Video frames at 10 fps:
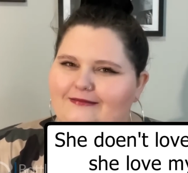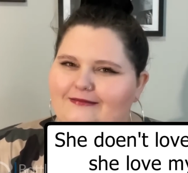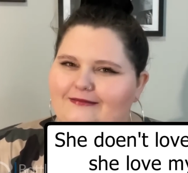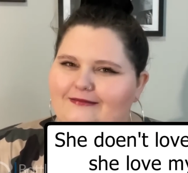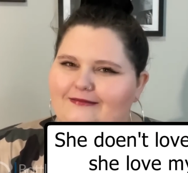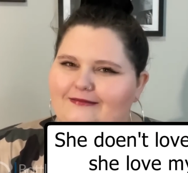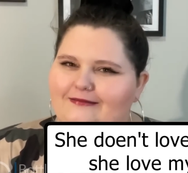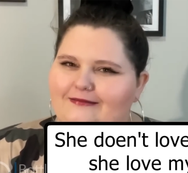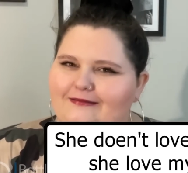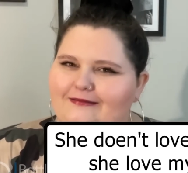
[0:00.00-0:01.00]

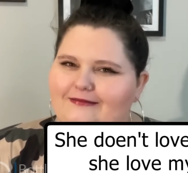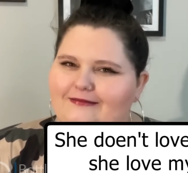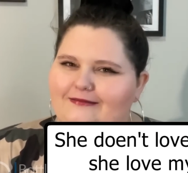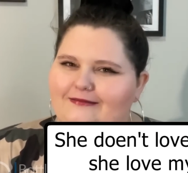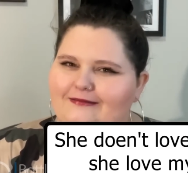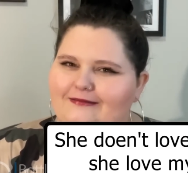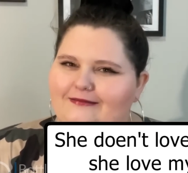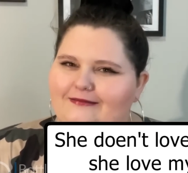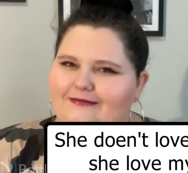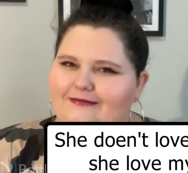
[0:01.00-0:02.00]

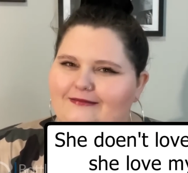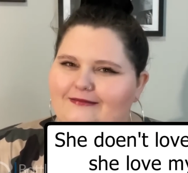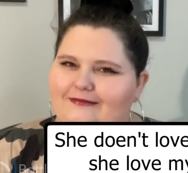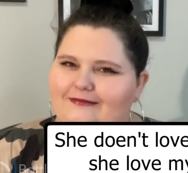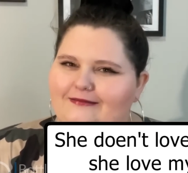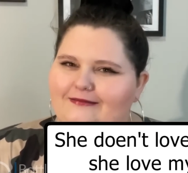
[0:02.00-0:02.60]
[no speech]